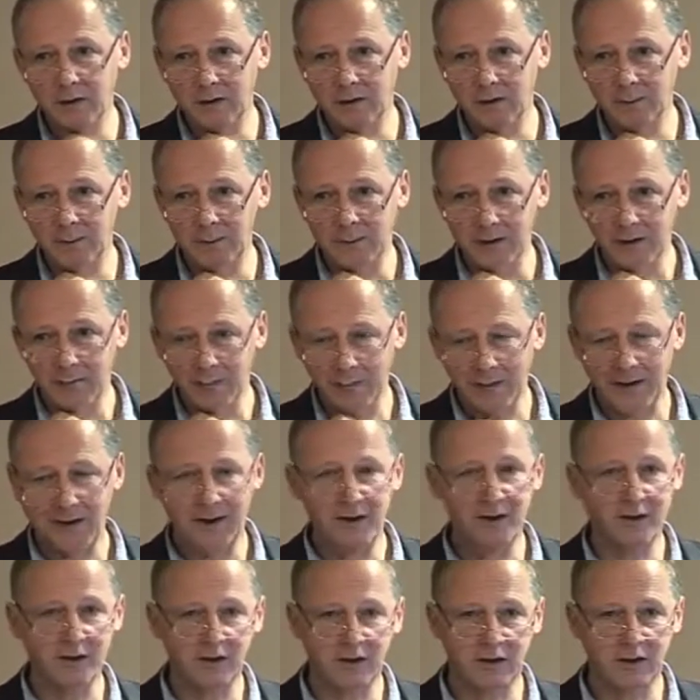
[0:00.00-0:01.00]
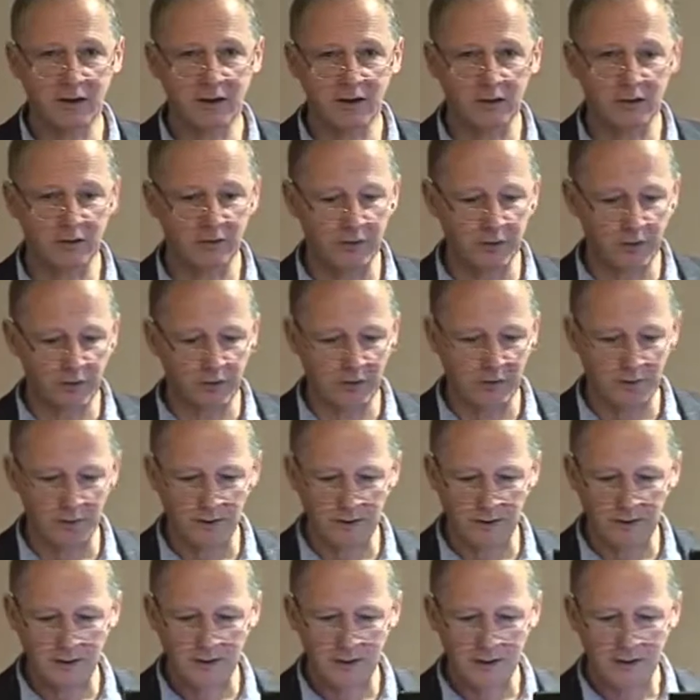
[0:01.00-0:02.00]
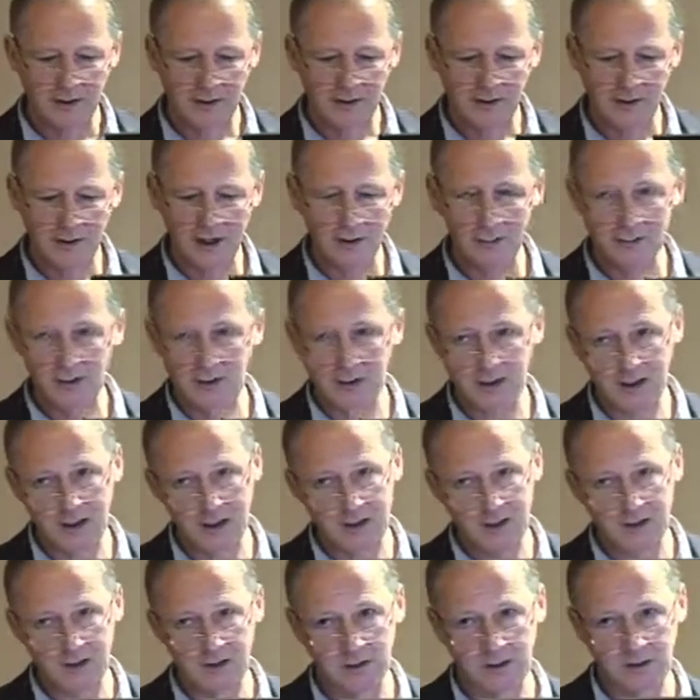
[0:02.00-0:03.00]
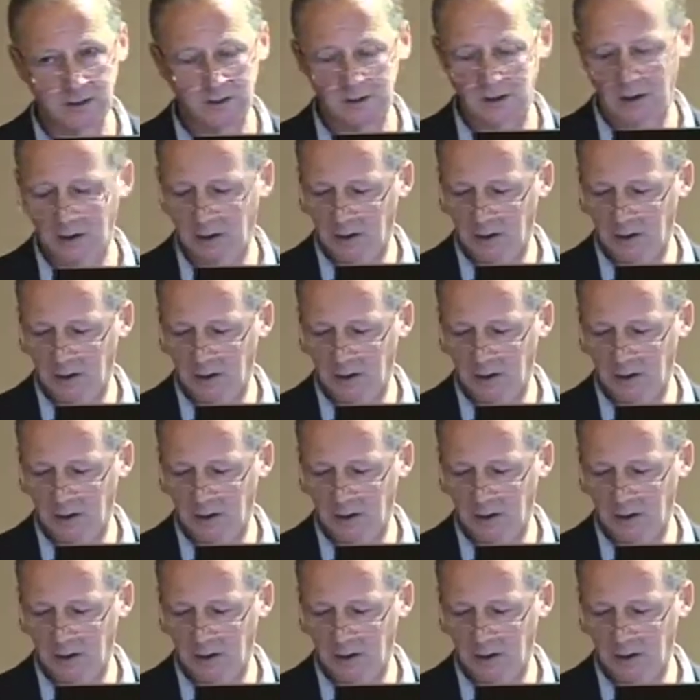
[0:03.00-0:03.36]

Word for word: I'm passionately concerned about climate change and